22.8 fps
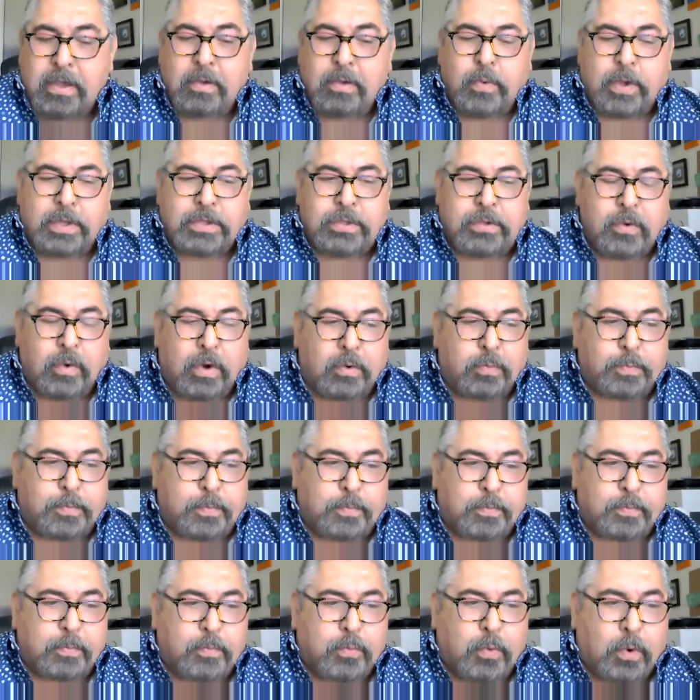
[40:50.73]
when you're
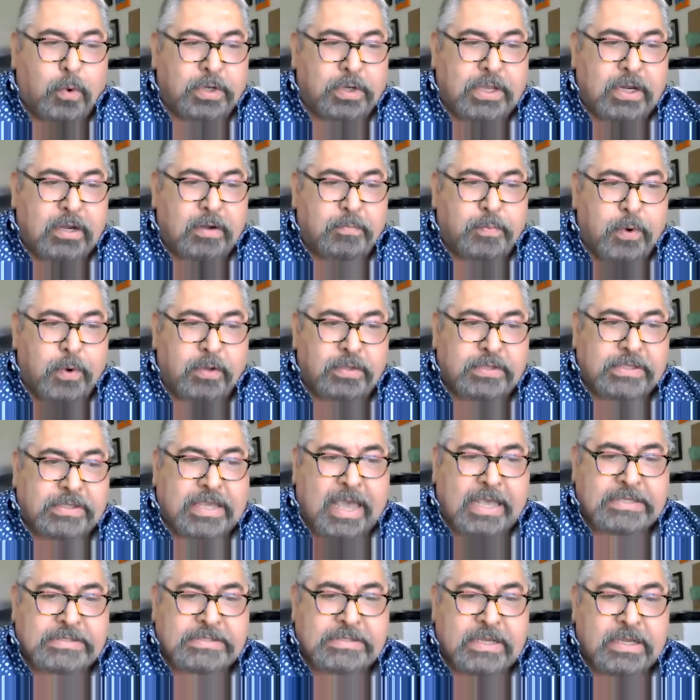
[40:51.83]
working in
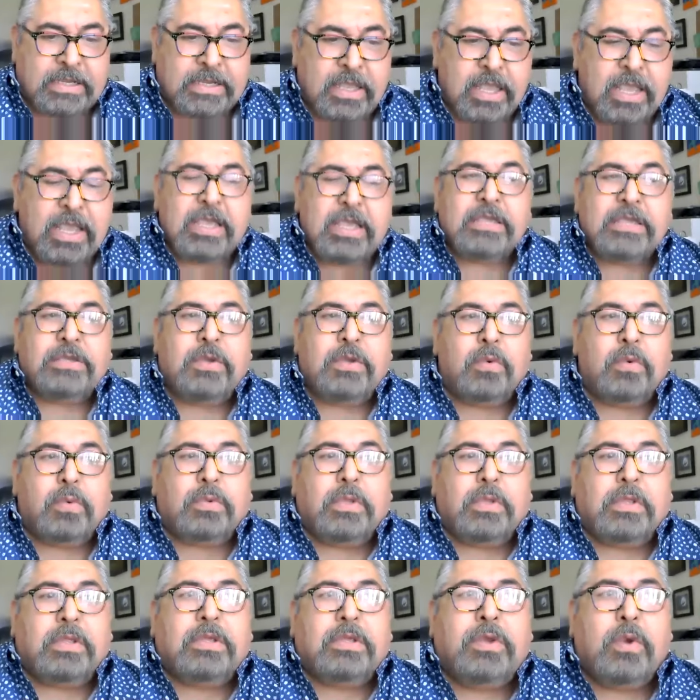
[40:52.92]
broadcasting, you
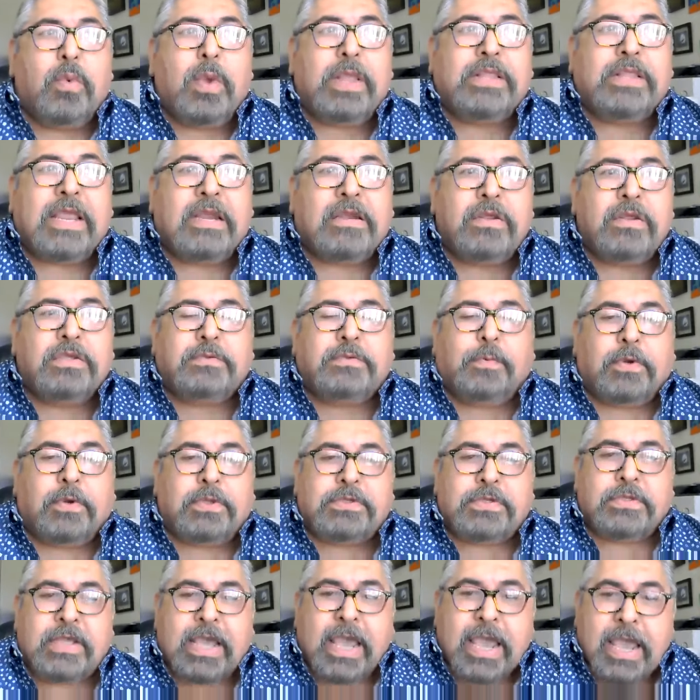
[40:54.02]
want the news for
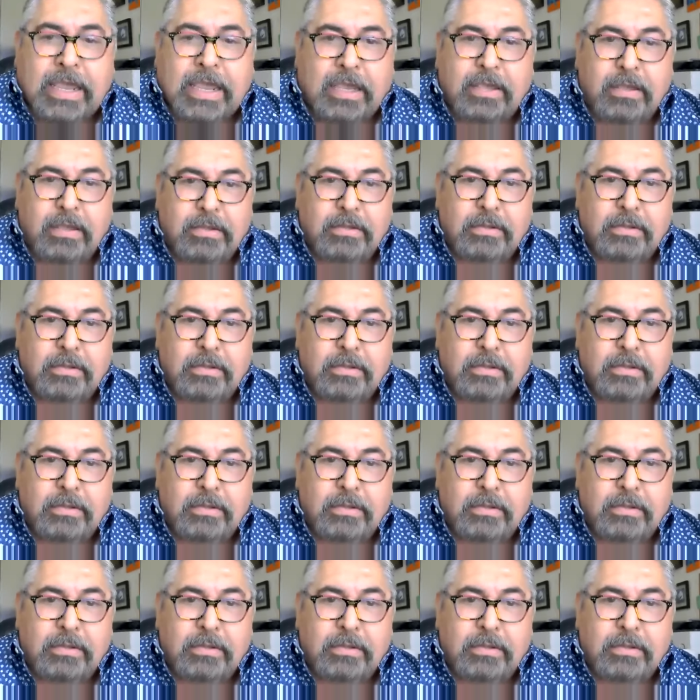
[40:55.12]
today.